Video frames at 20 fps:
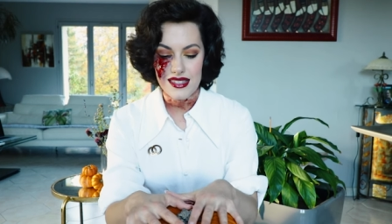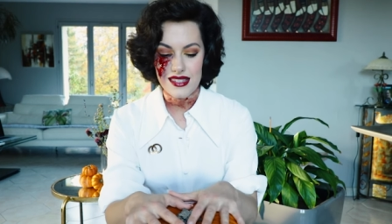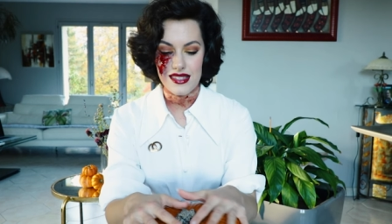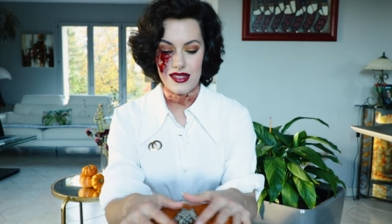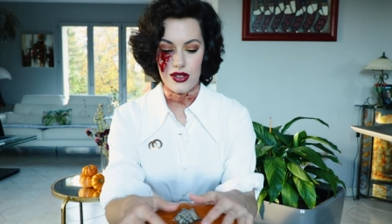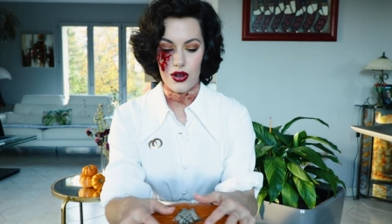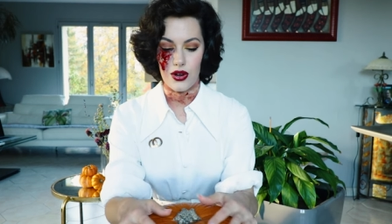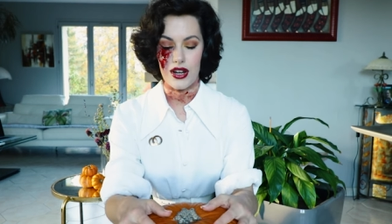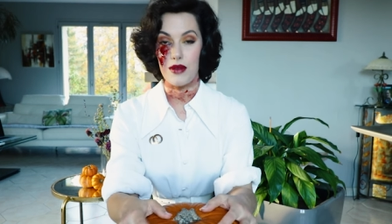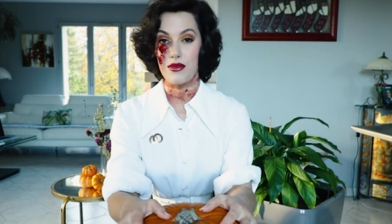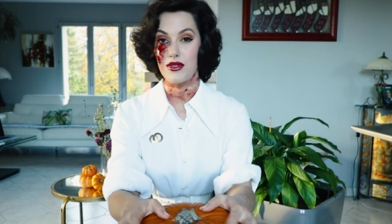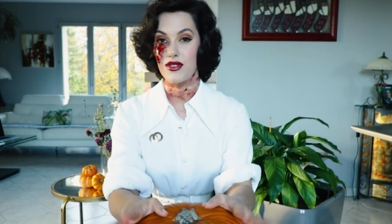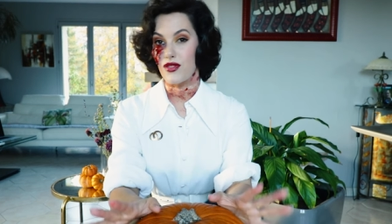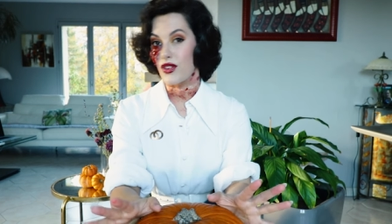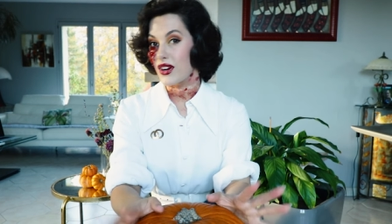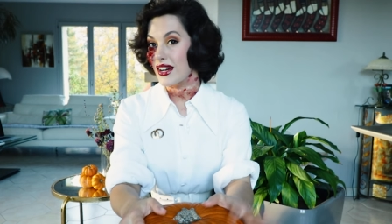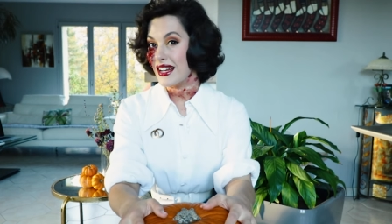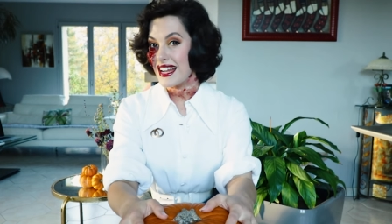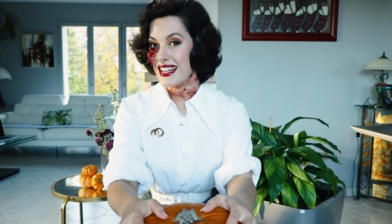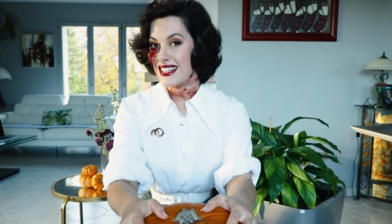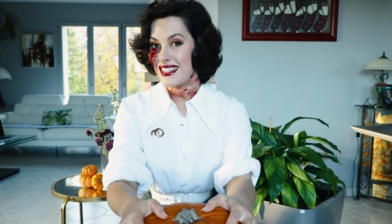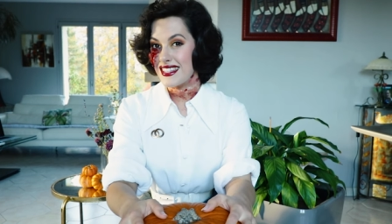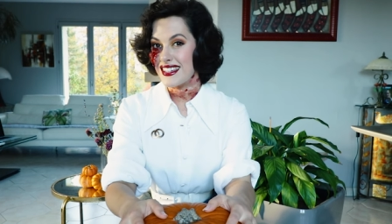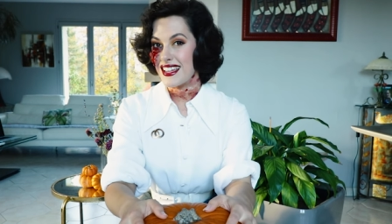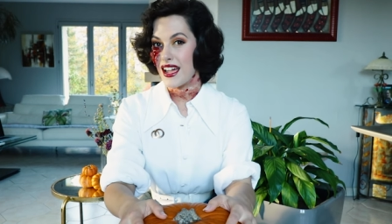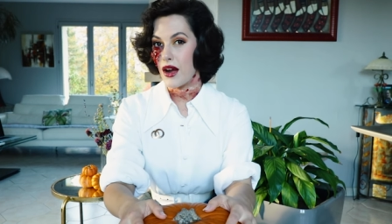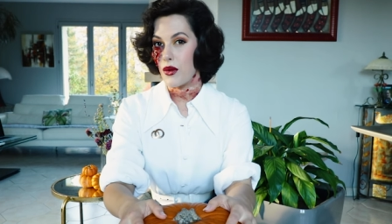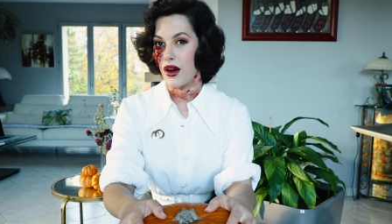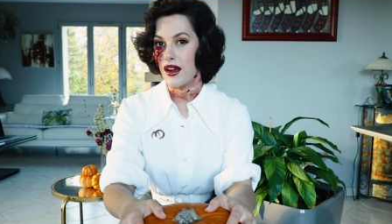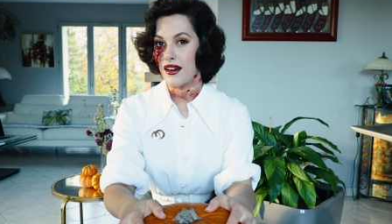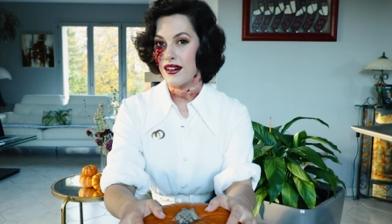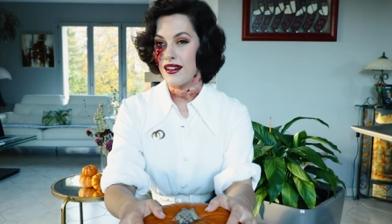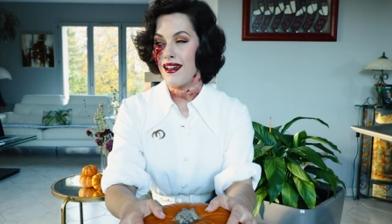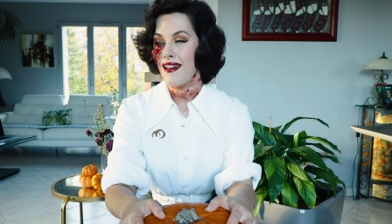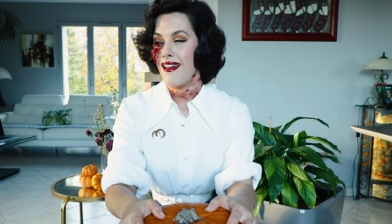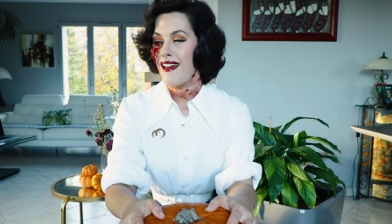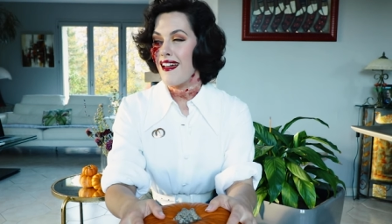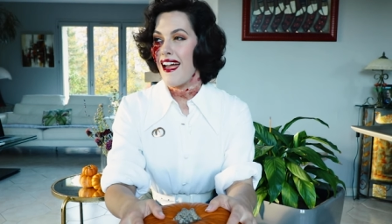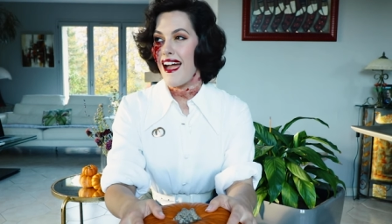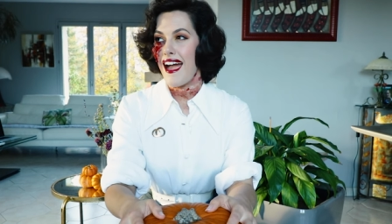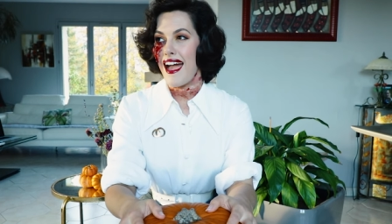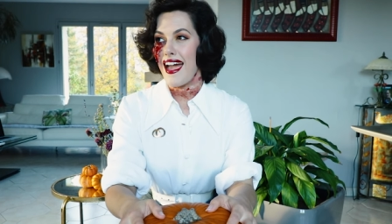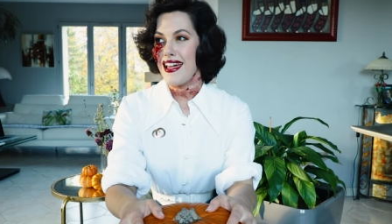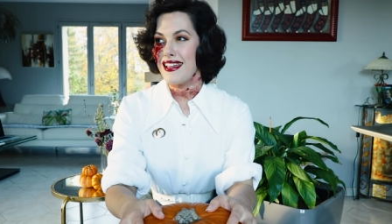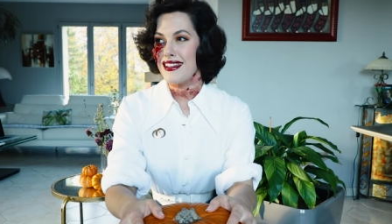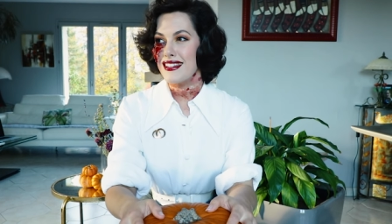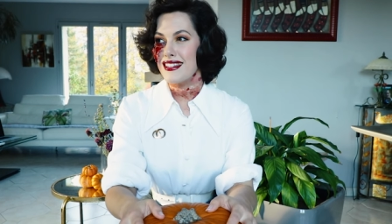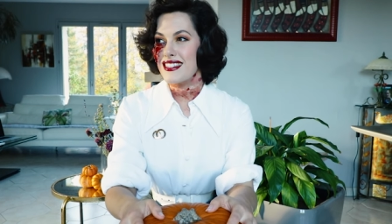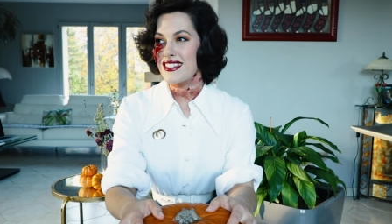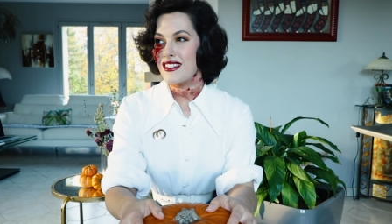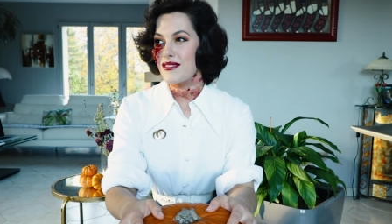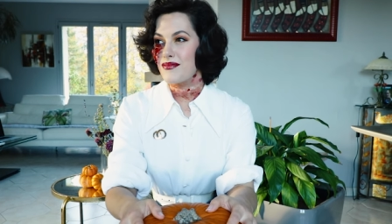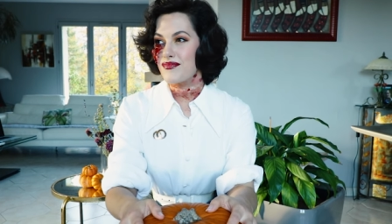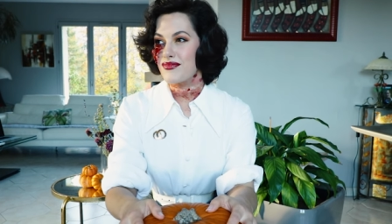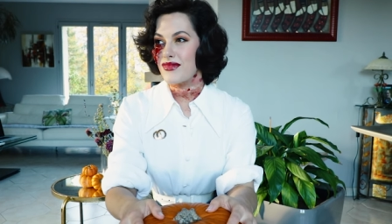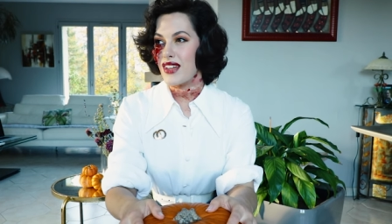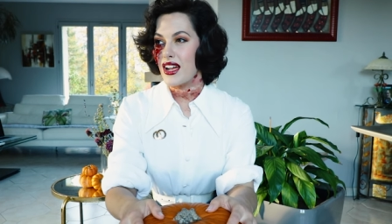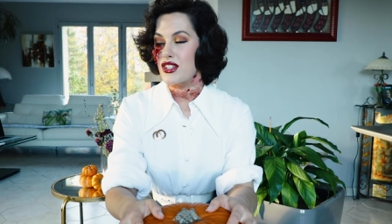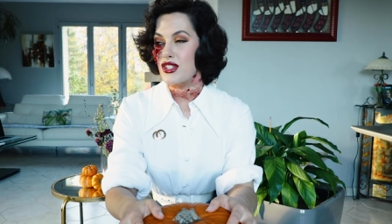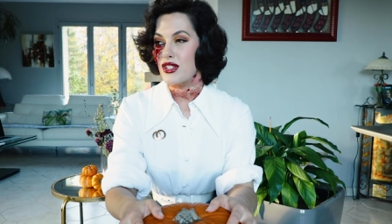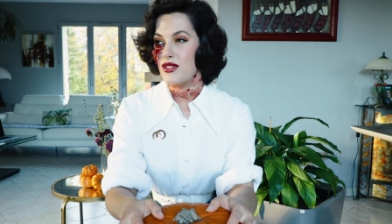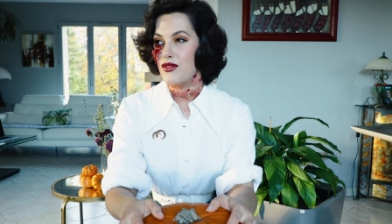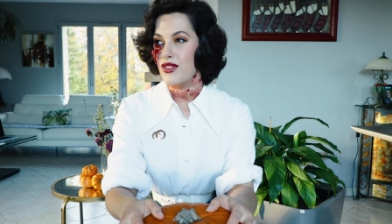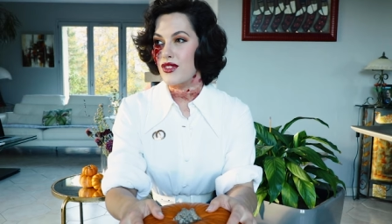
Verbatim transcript: so it was very easy to get one, and I just